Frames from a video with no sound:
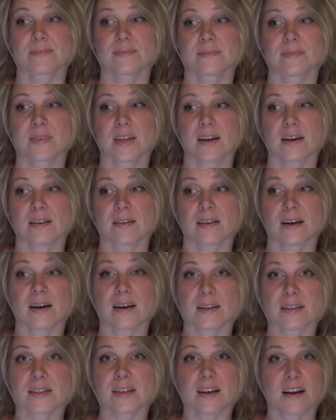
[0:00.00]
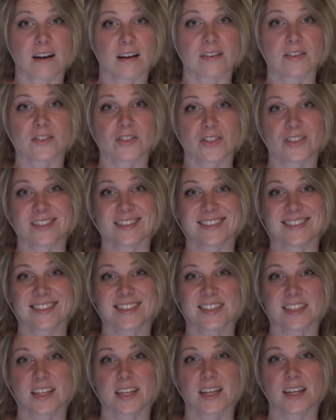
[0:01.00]
not unconscious.
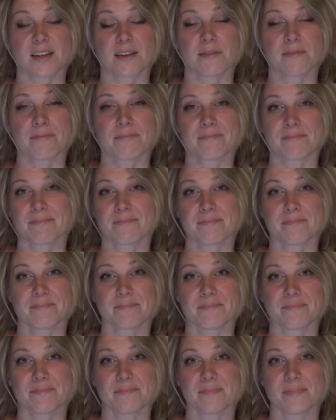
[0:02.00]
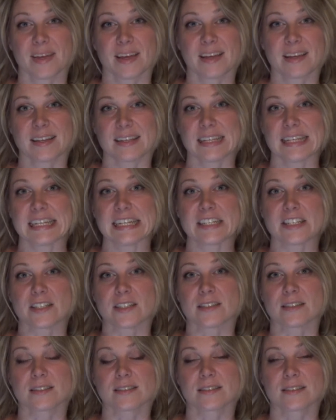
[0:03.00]
I can
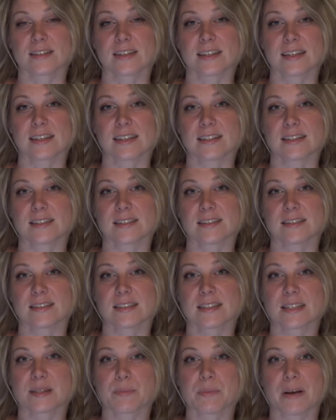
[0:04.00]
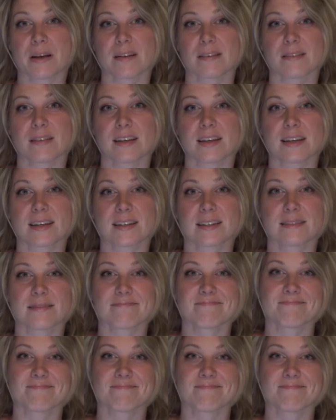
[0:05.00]
hear, I can smell, I can